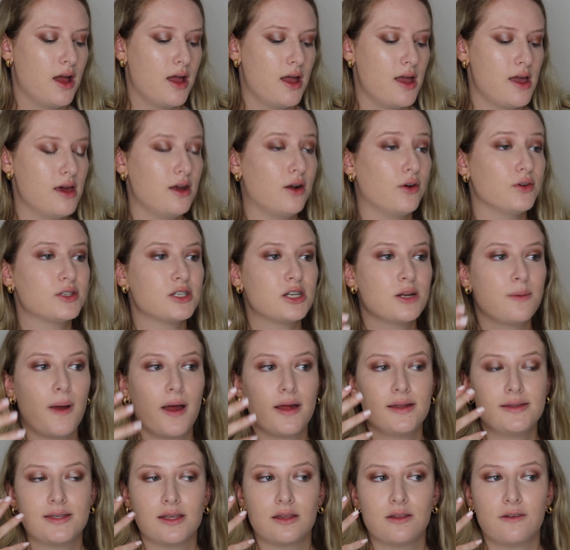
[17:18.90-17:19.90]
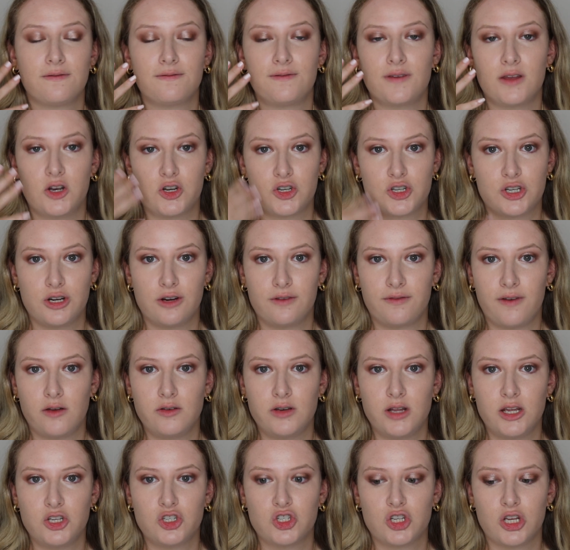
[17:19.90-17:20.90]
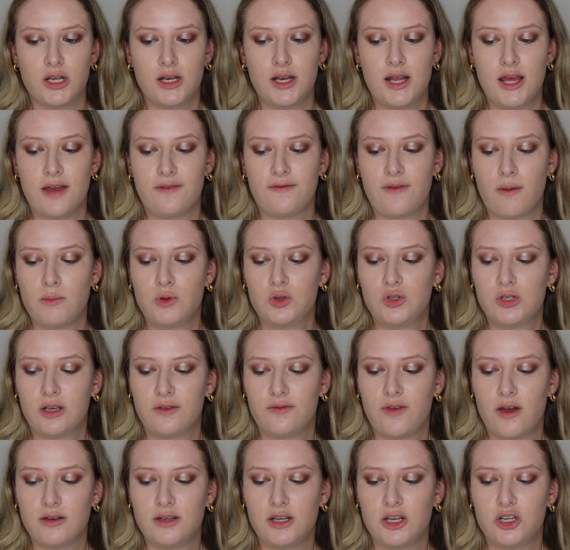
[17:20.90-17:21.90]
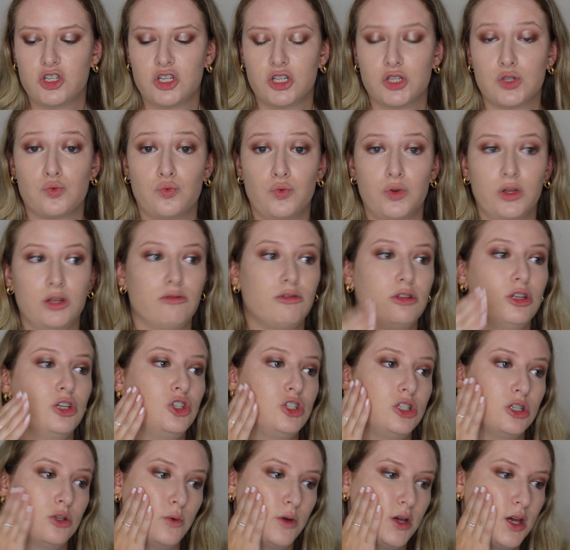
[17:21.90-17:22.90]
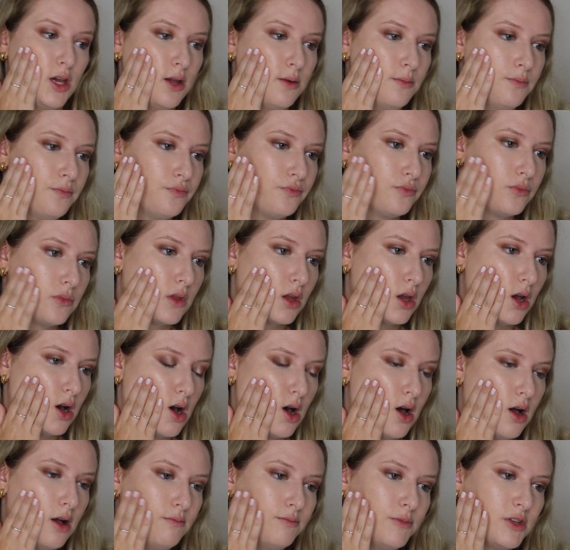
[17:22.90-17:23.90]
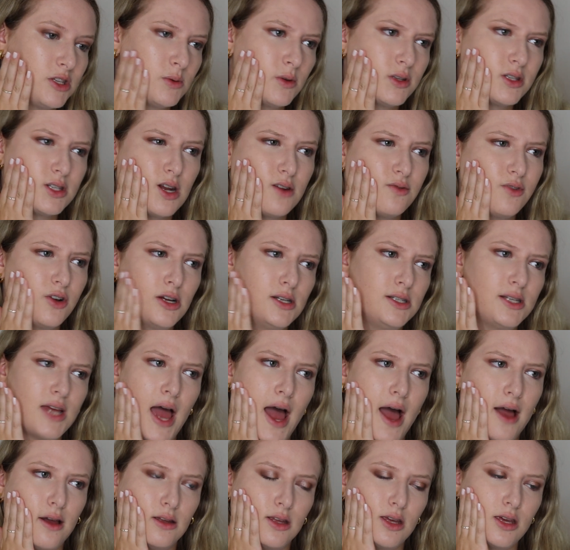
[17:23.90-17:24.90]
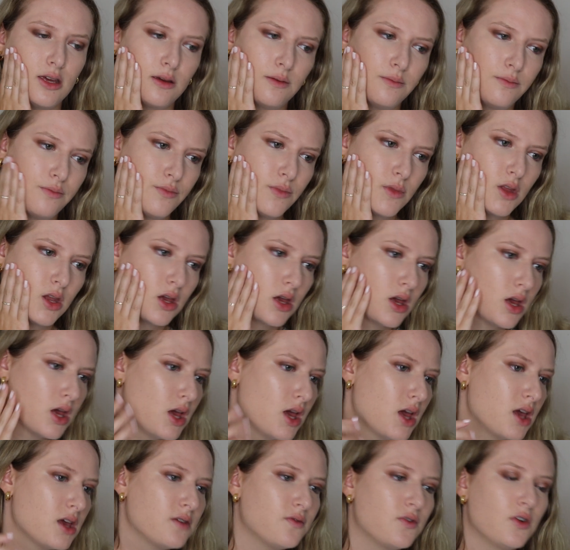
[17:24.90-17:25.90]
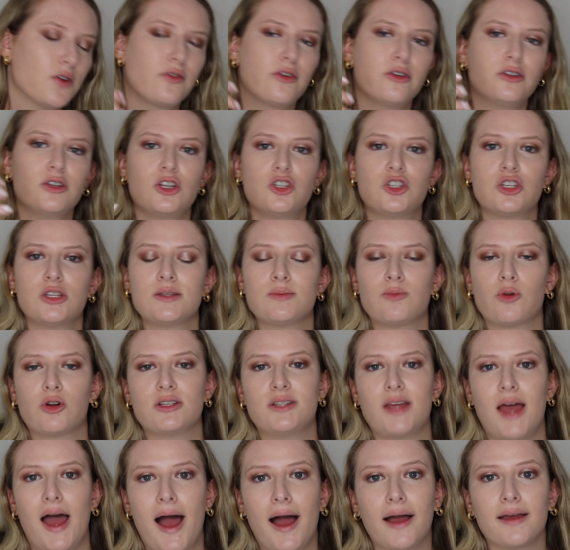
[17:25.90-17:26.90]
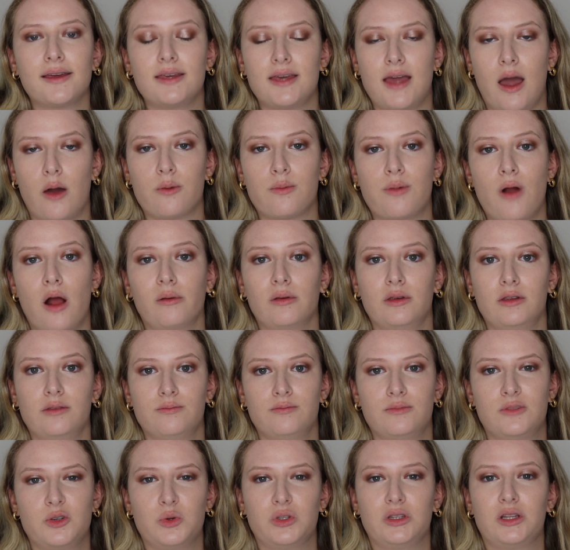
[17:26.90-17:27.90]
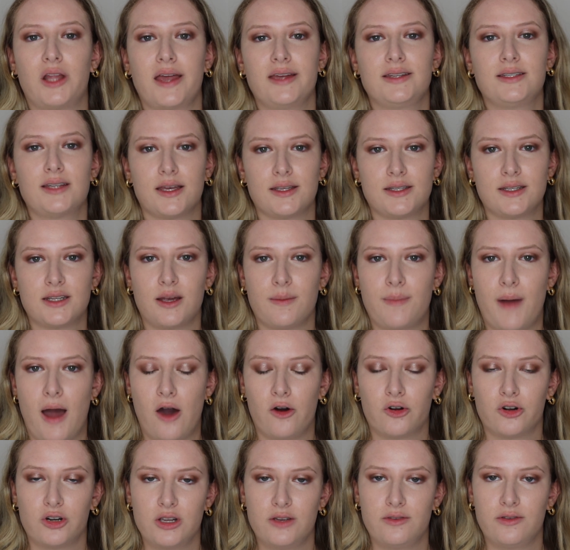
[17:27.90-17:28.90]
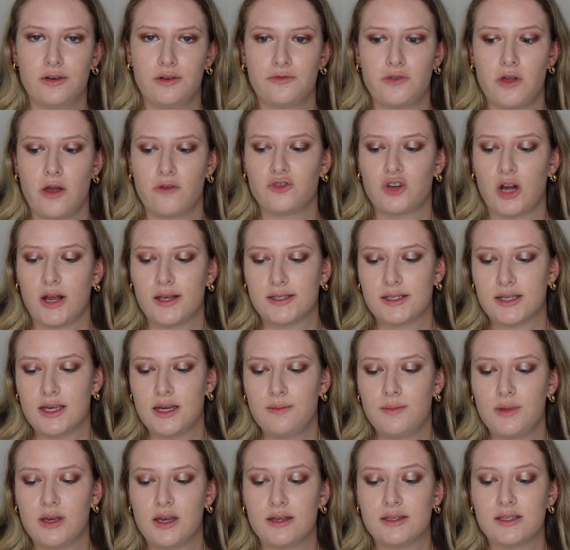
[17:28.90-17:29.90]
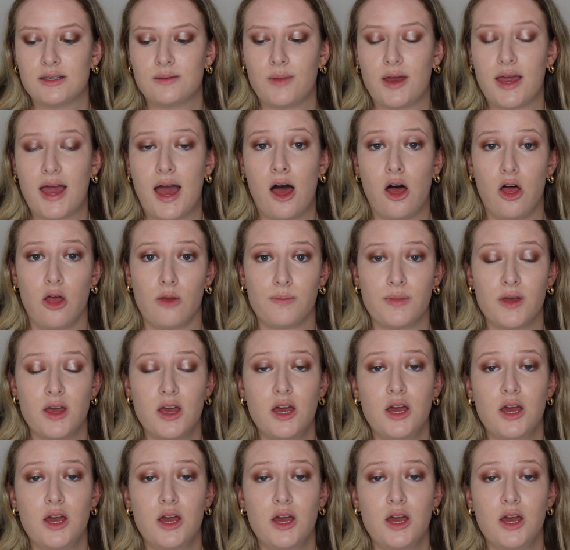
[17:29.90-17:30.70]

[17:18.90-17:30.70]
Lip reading: It also depends on the finish of your foundation. If I'm using a foundation that's really, really dewy, this one's not very tacky. If your foundation's more tacky, I would probably do a light dusting of powder, even if you have dry skin, because it may help